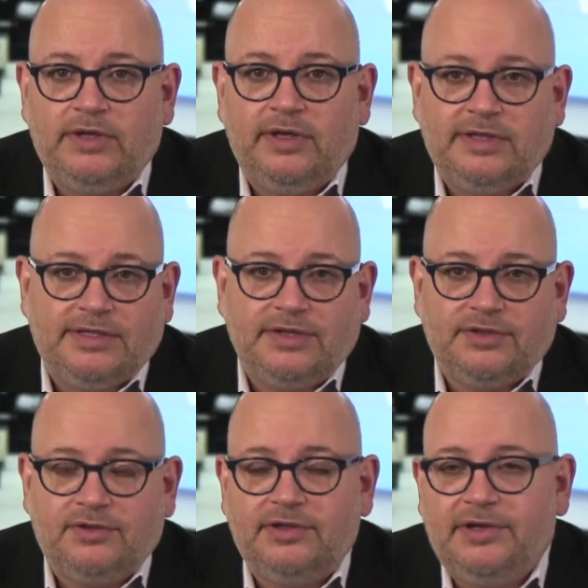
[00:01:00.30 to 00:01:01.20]

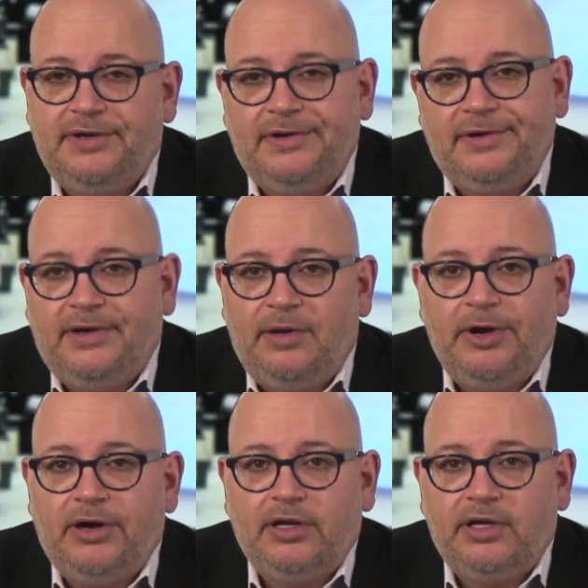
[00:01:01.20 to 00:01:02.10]
essentially,
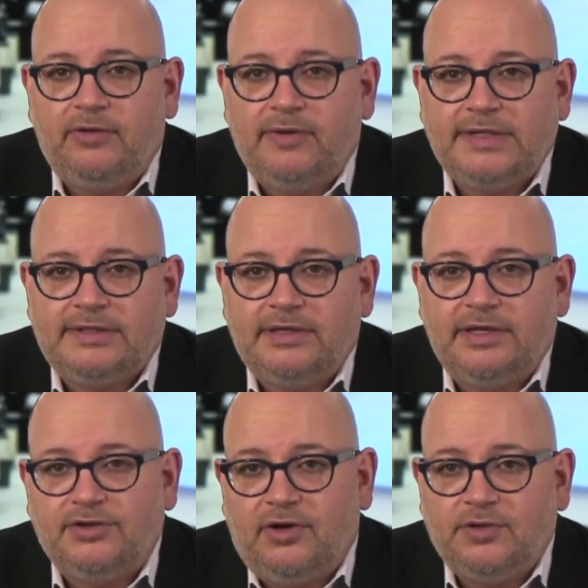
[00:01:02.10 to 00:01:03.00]
American arrested
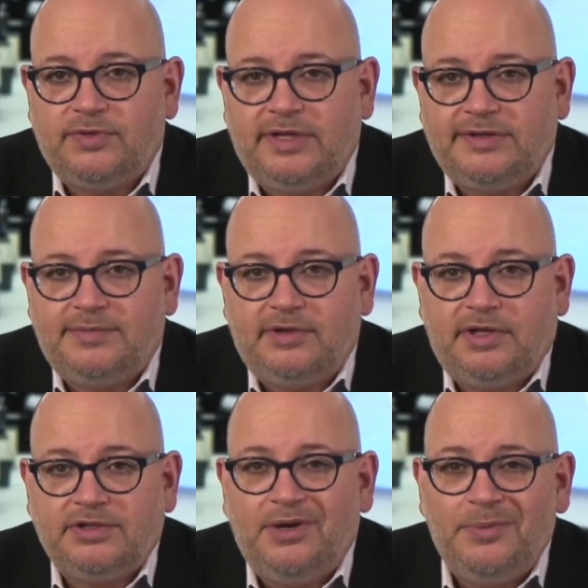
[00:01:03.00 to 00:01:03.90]
and charged with
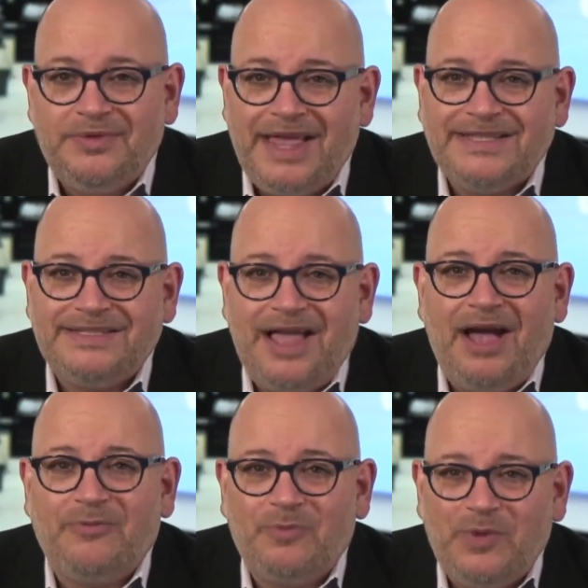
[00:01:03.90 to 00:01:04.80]
espionage. Well, that's
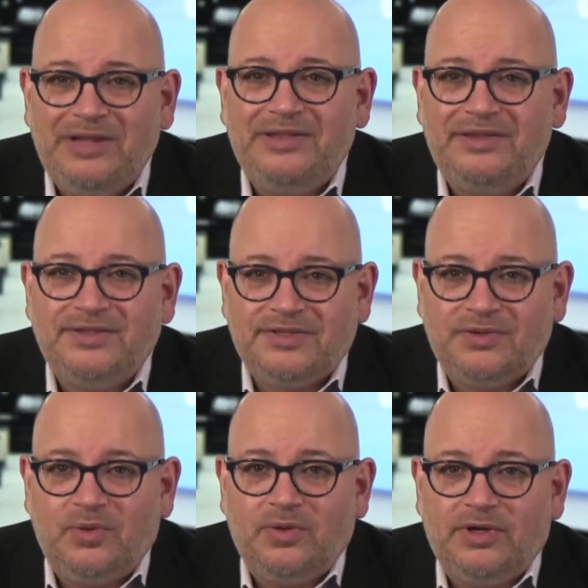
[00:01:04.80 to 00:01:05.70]
not really the
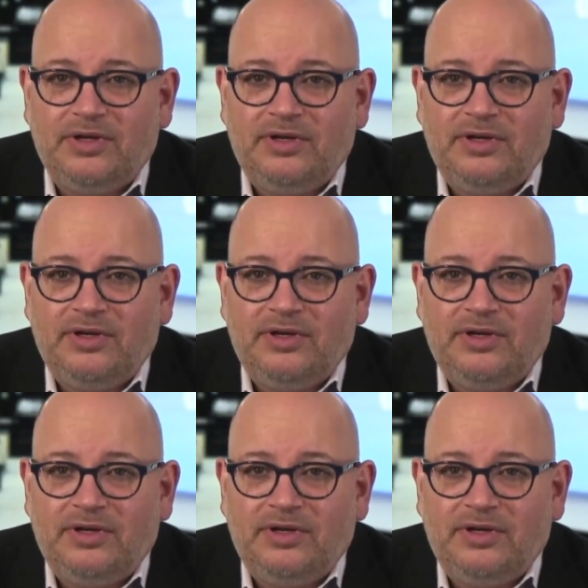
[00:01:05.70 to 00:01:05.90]
story.